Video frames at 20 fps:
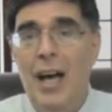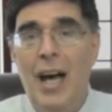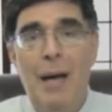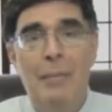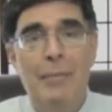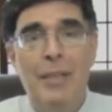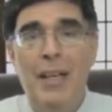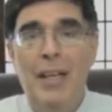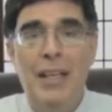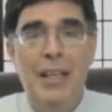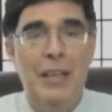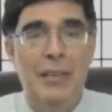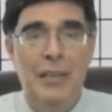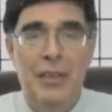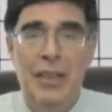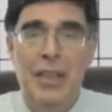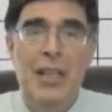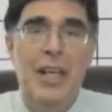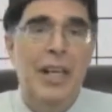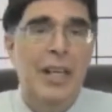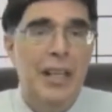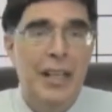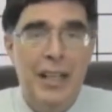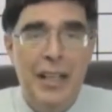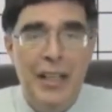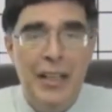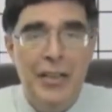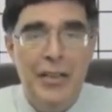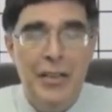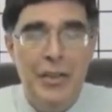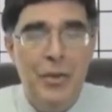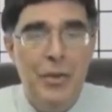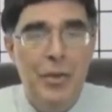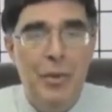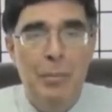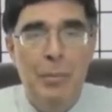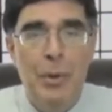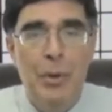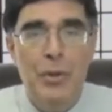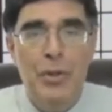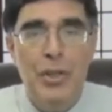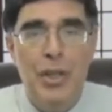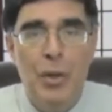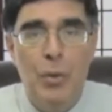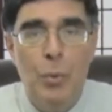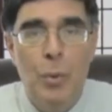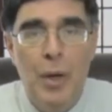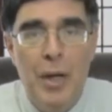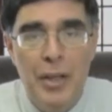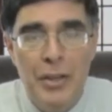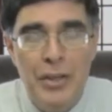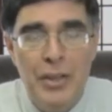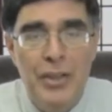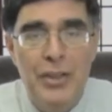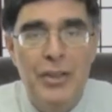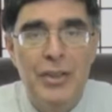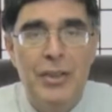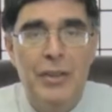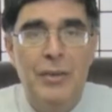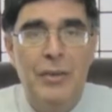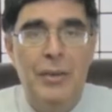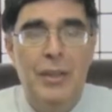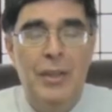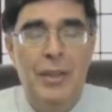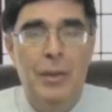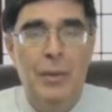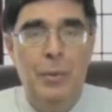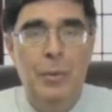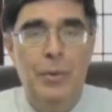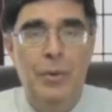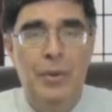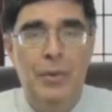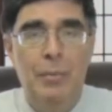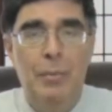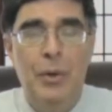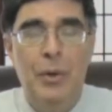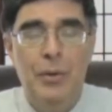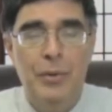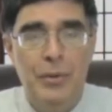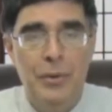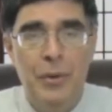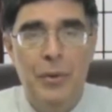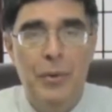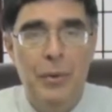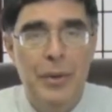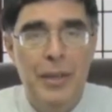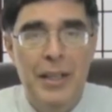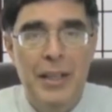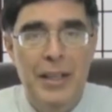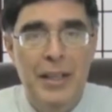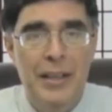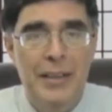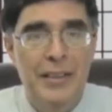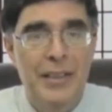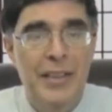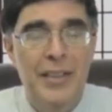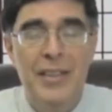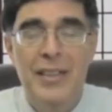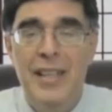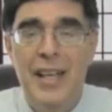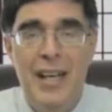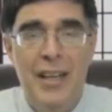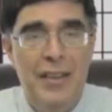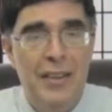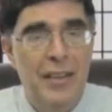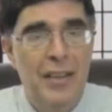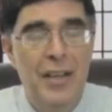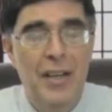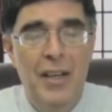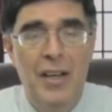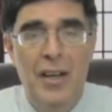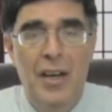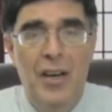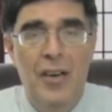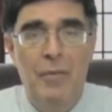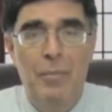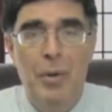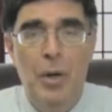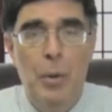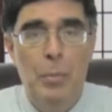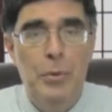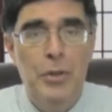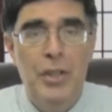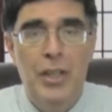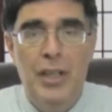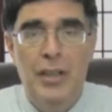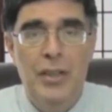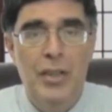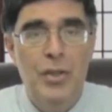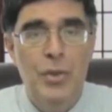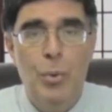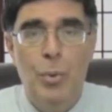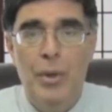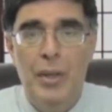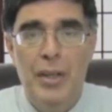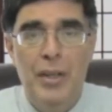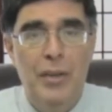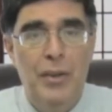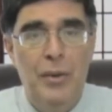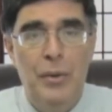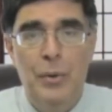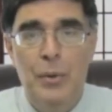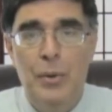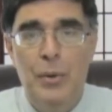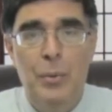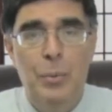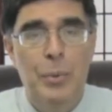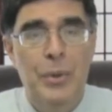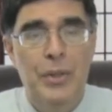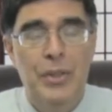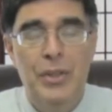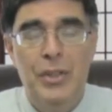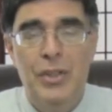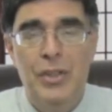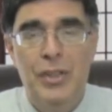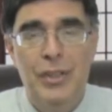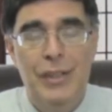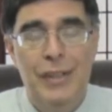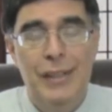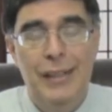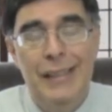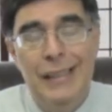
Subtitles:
I'm not even getting into the March on Washington with Martin Luther King and the death of Pope John the 23rd, which